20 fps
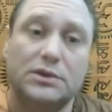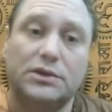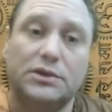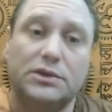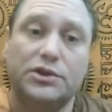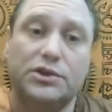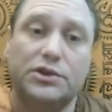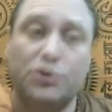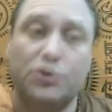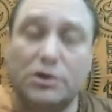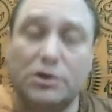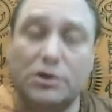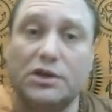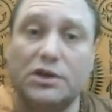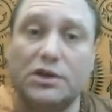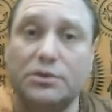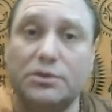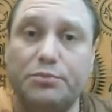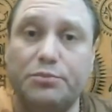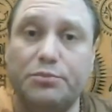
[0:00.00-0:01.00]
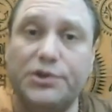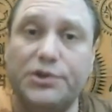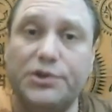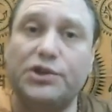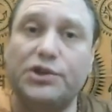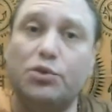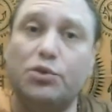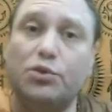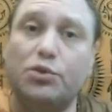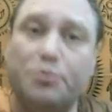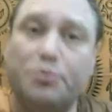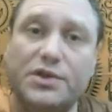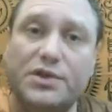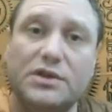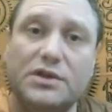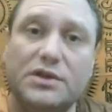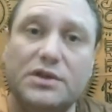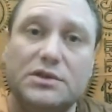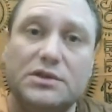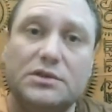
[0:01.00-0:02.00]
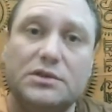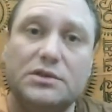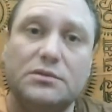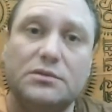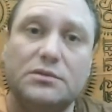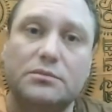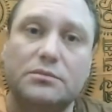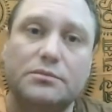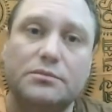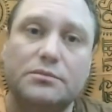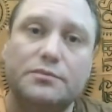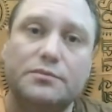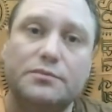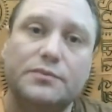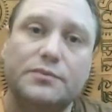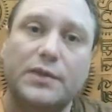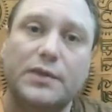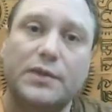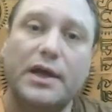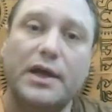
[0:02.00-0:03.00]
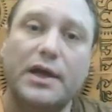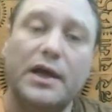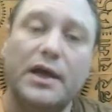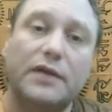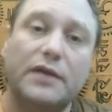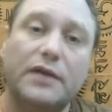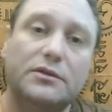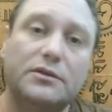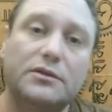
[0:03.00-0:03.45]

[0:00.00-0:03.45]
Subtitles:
yoga can bring you peace. And